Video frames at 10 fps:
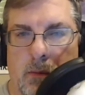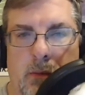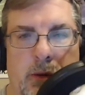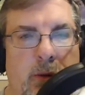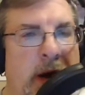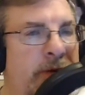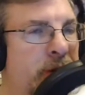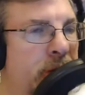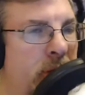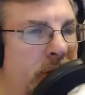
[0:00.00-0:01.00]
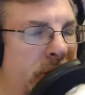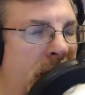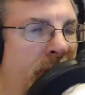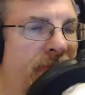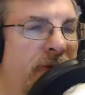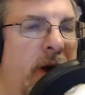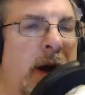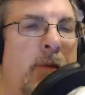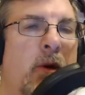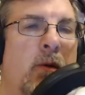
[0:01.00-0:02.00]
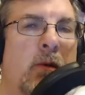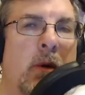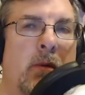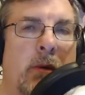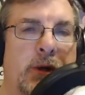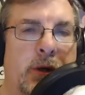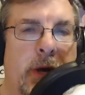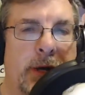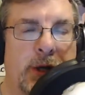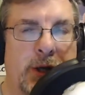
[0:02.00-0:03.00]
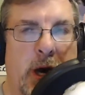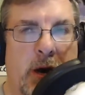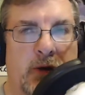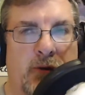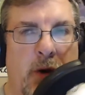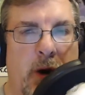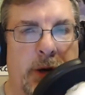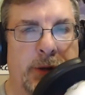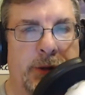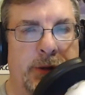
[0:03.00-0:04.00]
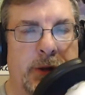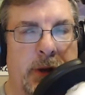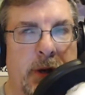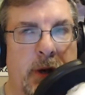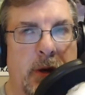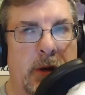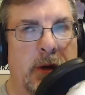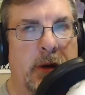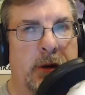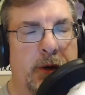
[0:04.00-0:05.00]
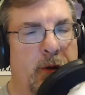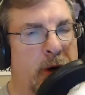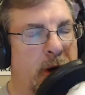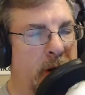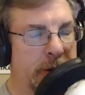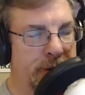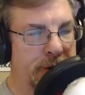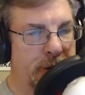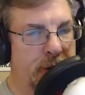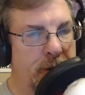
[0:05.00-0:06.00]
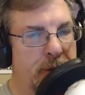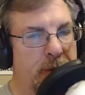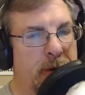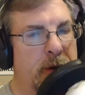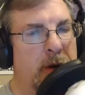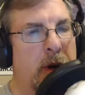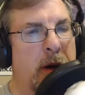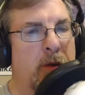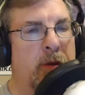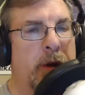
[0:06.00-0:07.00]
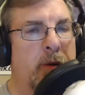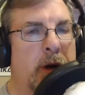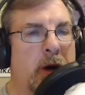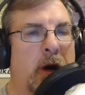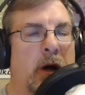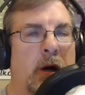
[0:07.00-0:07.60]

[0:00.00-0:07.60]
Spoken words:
do we have a general time frame, or what would you like to share as far as, you want to call it soon? What do you want to call